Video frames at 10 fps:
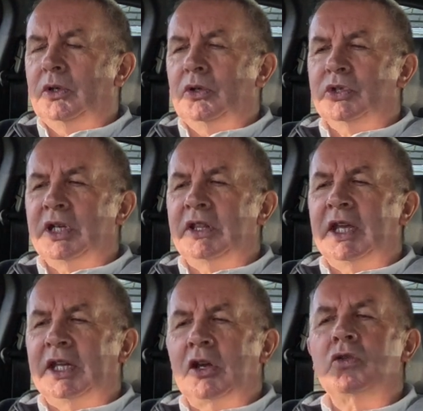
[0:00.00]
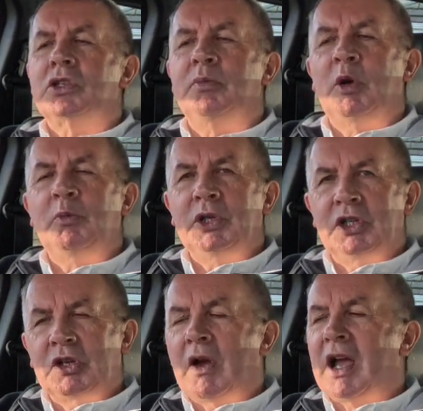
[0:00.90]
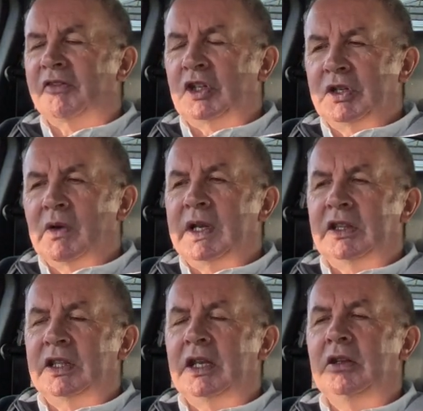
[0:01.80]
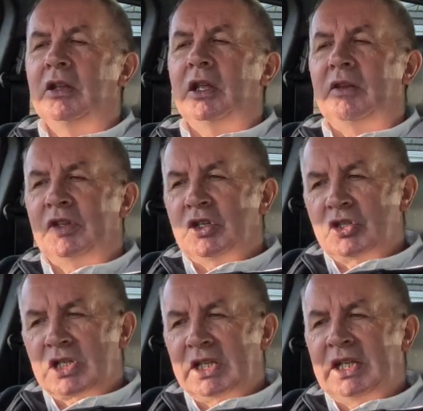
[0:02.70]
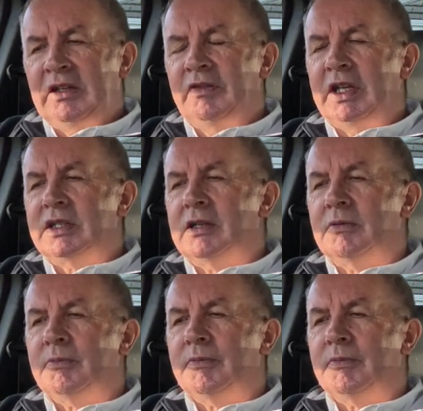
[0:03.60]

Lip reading: You see there goes come up, but you don't have to do anything. If you just leave it,